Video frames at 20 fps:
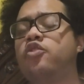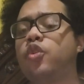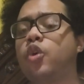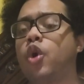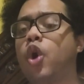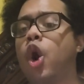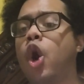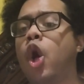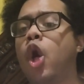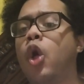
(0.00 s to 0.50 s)
to
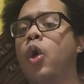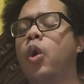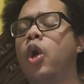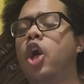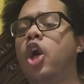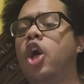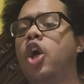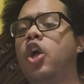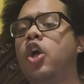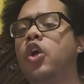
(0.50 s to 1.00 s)

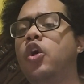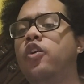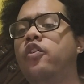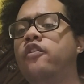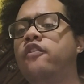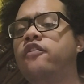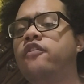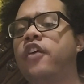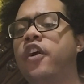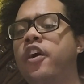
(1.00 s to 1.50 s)
go
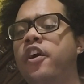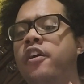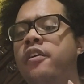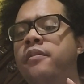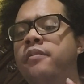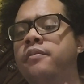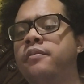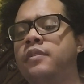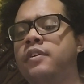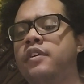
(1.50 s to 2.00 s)
over